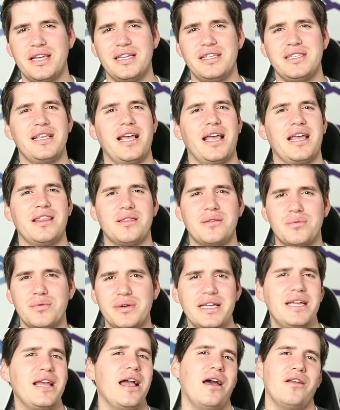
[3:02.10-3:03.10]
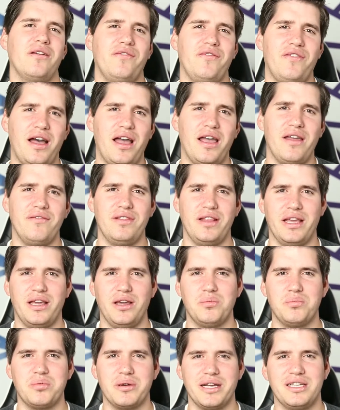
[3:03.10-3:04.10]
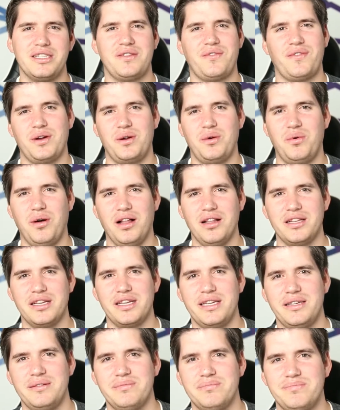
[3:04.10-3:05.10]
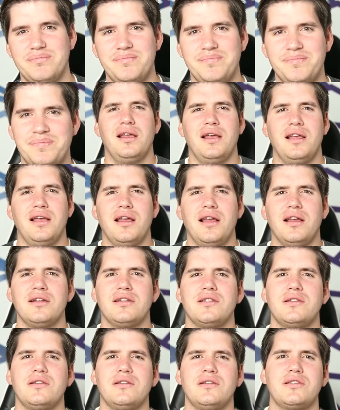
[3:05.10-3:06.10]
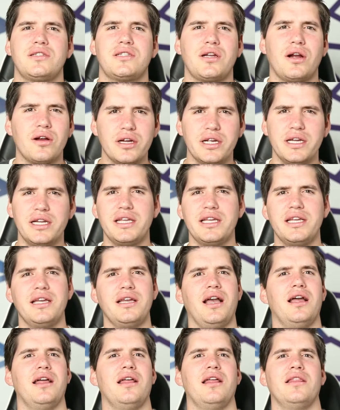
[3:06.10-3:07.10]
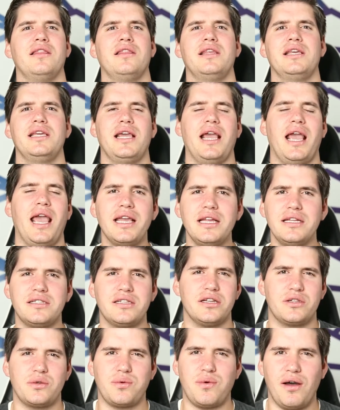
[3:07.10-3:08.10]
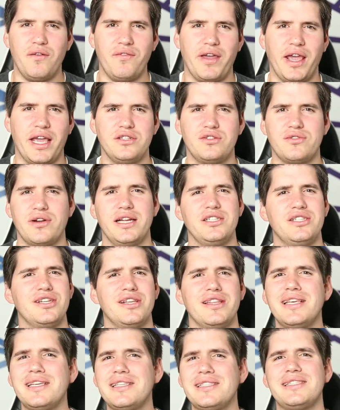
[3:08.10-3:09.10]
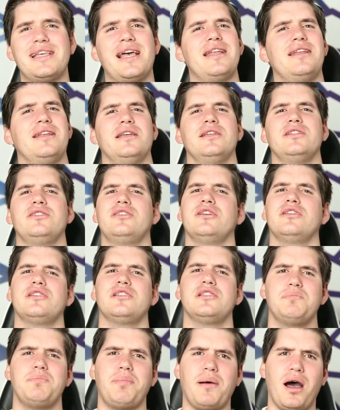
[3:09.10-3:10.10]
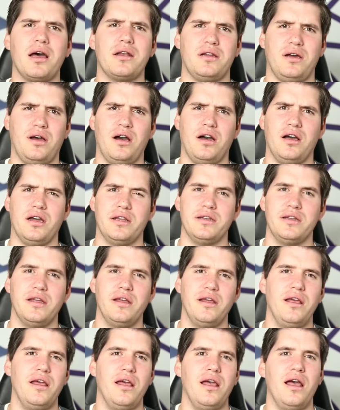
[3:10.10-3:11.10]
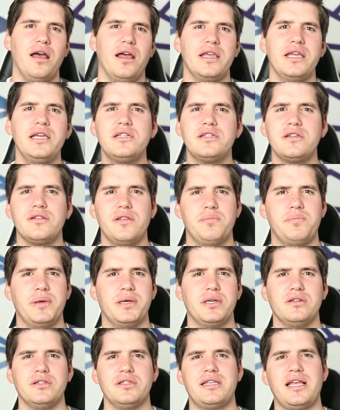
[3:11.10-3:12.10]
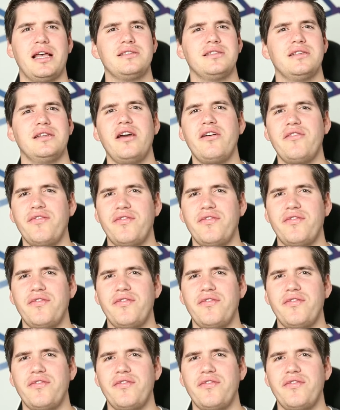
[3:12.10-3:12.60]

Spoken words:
a 3 out of 5 LEGO bricks for quality. Targeting the 8 to 12 age range, this set is just spot on. Each of the builds has enough